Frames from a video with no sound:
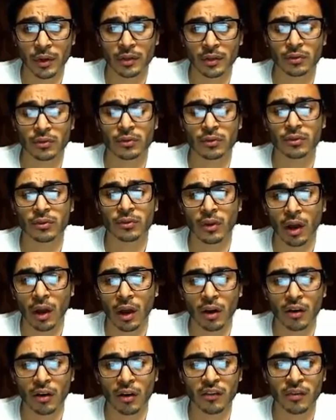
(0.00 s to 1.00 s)
to
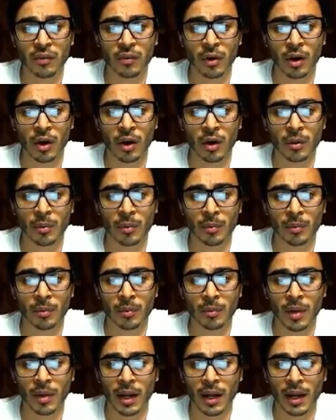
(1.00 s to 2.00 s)
solve
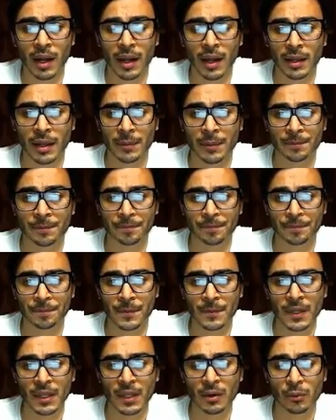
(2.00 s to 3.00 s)
by
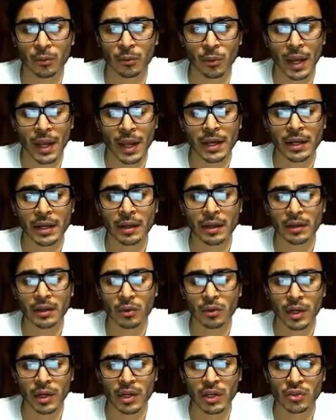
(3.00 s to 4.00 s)
writing an
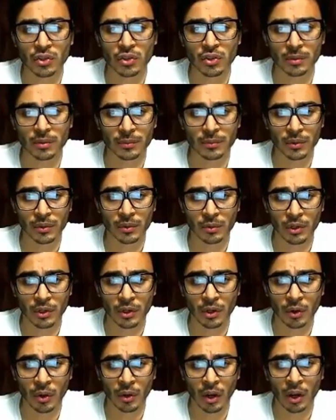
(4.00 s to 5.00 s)
equation,
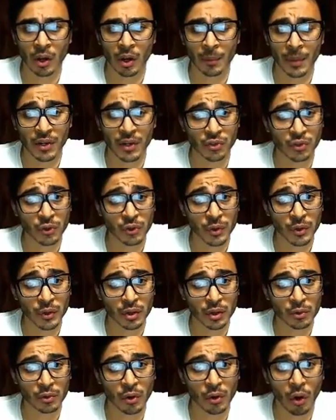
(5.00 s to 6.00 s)
make sure you
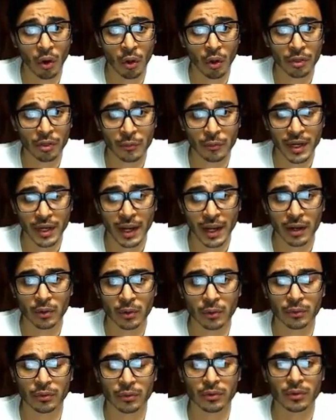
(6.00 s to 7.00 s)
include all three
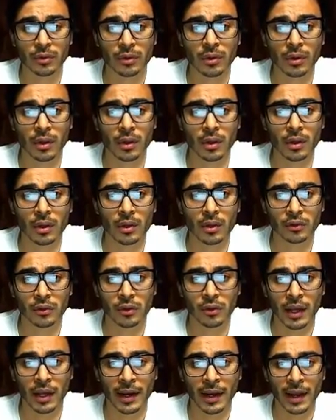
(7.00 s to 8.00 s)
angles. So
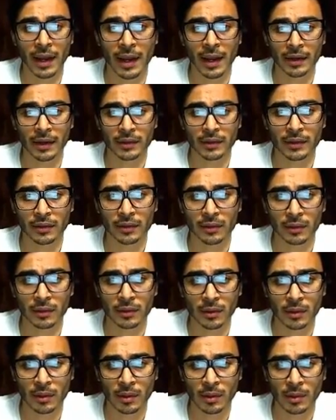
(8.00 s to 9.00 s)
you got X
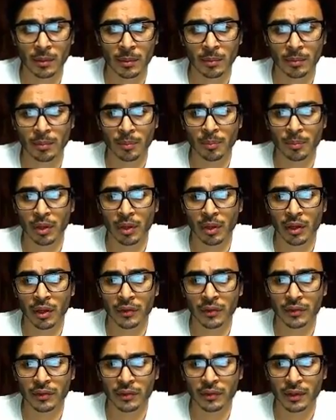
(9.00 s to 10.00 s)

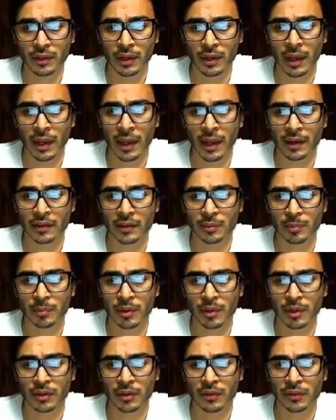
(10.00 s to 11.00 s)
plus
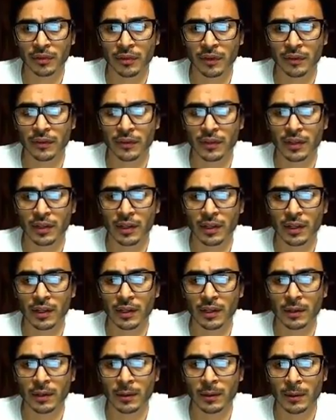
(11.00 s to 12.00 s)

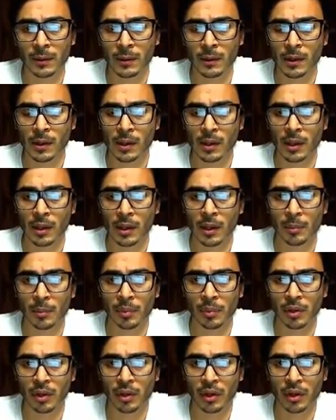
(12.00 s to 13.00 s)
15
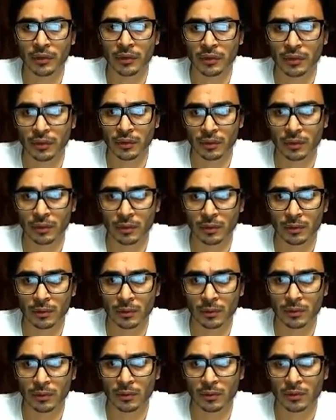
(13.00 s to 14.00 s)
plus
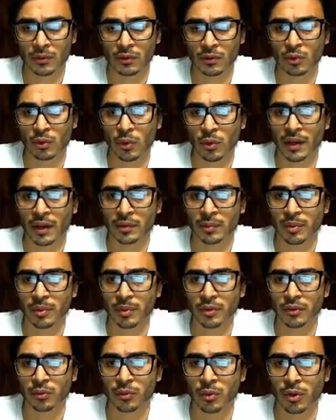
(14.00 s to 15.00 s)
2X
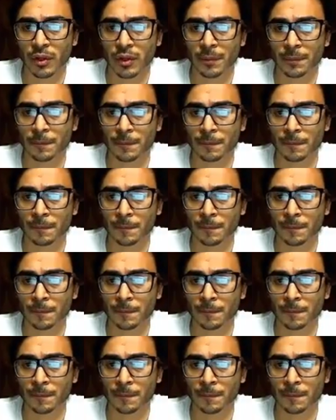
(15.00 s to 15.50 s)
plus 1